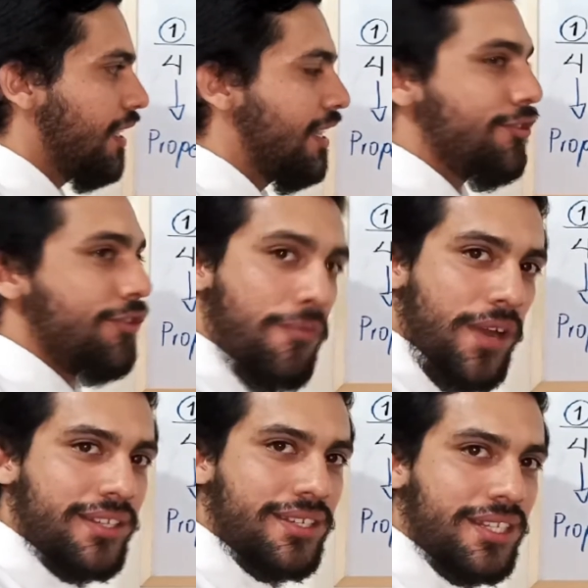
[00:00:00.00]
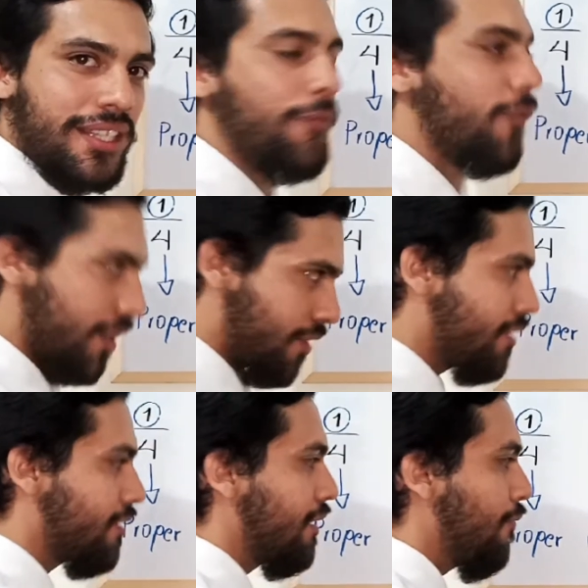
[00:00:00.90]
you know what? The
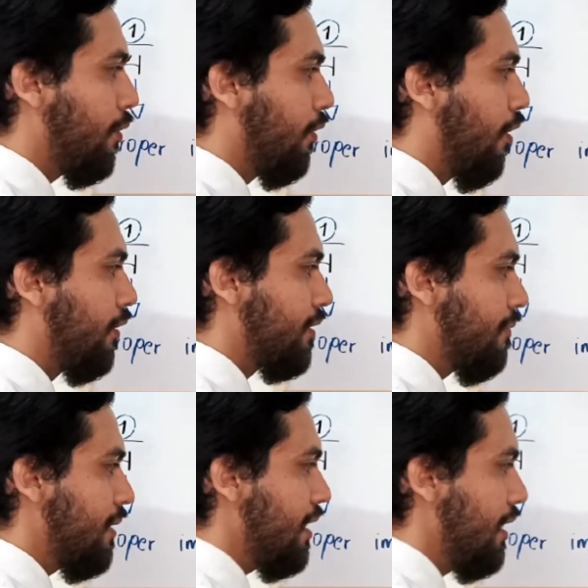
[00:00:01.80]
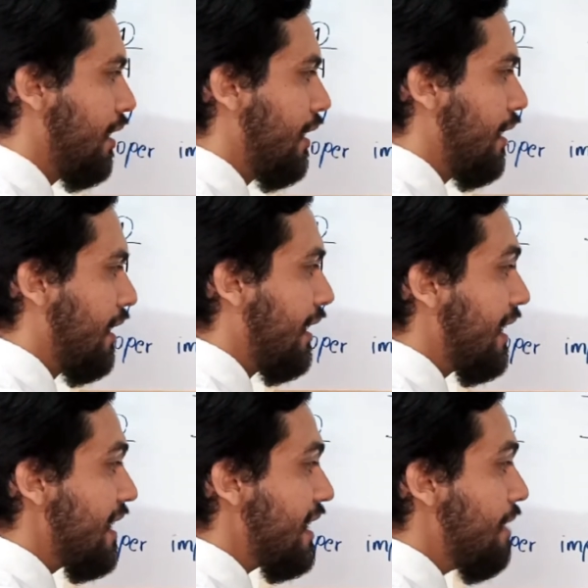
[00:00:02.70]
fraction will also be
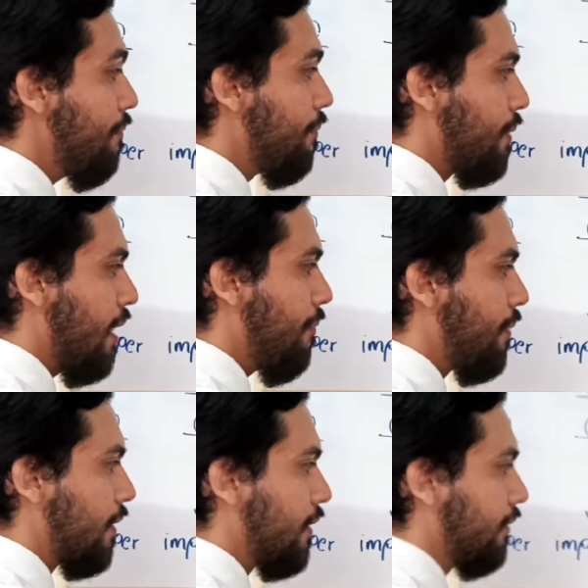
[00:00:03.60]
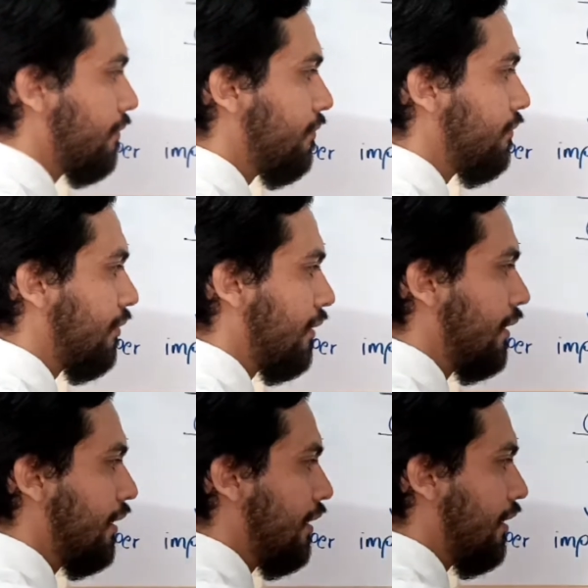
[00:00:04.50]
improper.
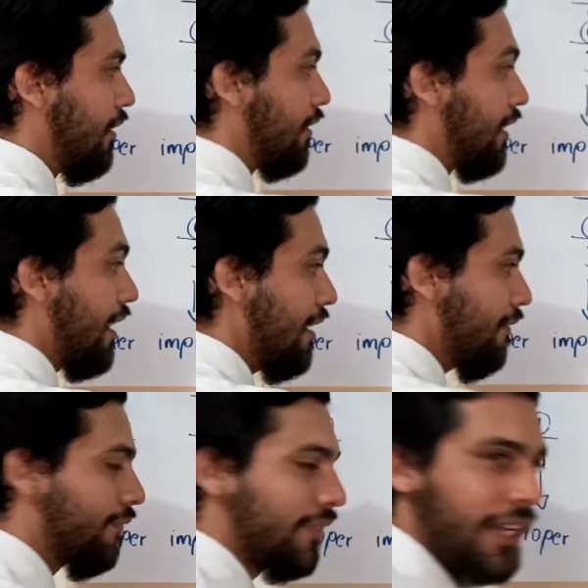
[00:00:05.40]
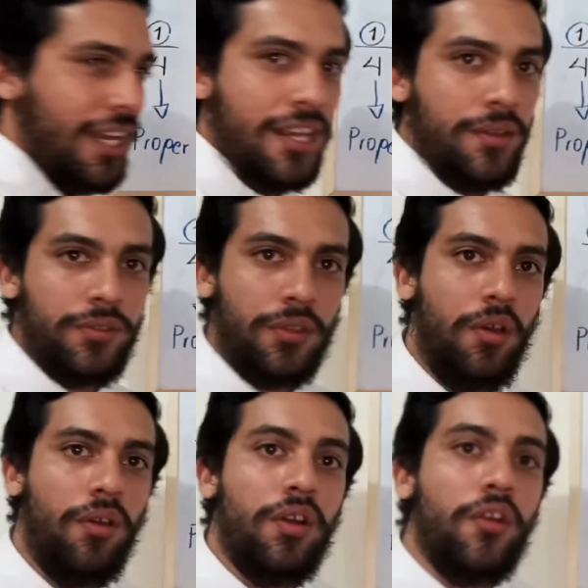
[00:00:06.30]
Okay?
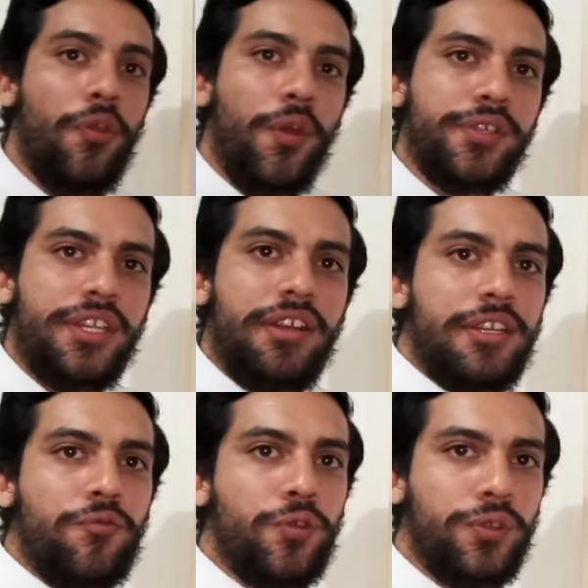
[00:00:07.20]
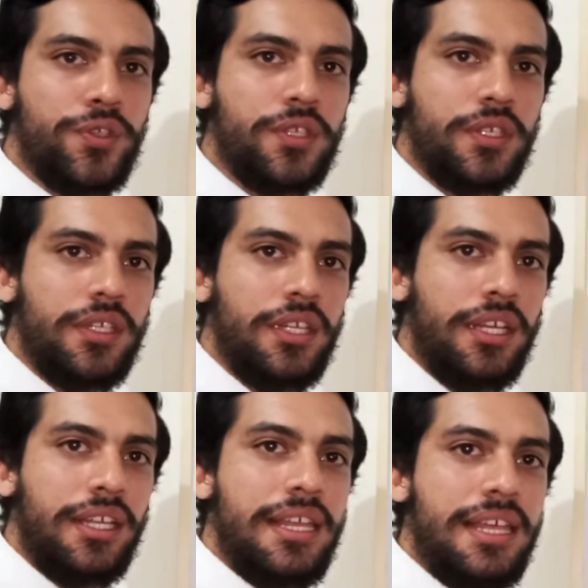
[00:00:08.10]
So those are the rules
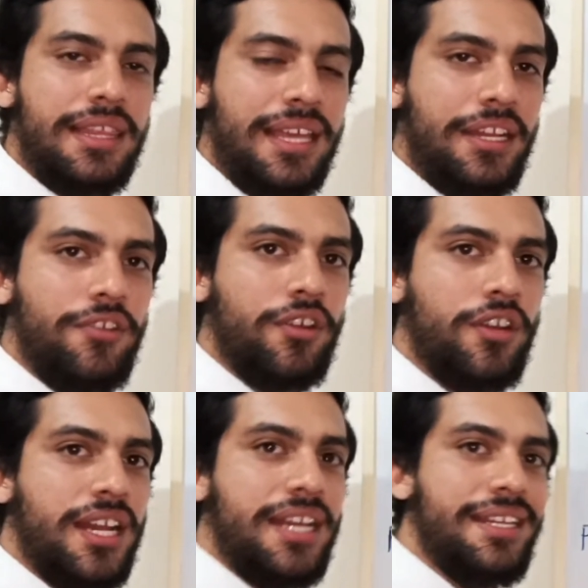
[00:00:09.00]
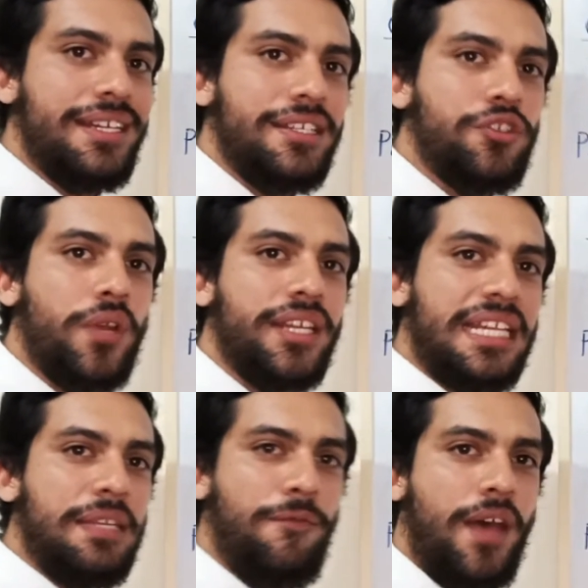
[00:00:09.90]
that you're gonna need to
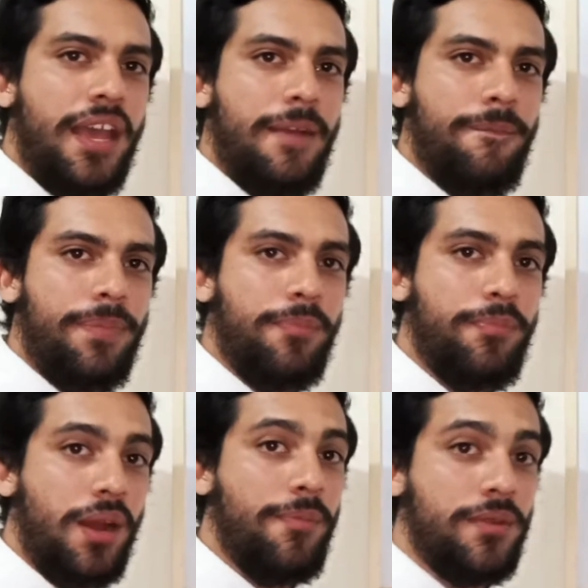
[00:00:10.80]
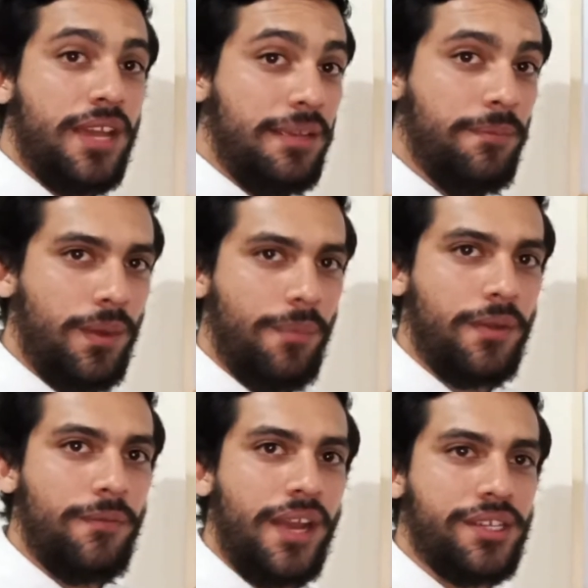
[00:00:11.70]
identify proper and
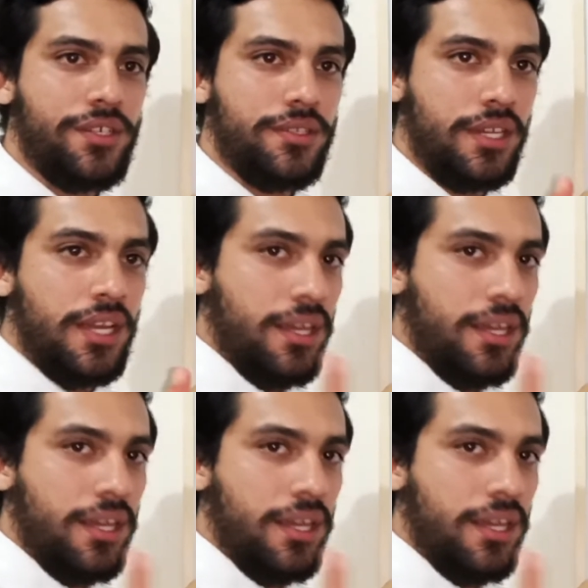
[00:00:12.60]
improper fractions.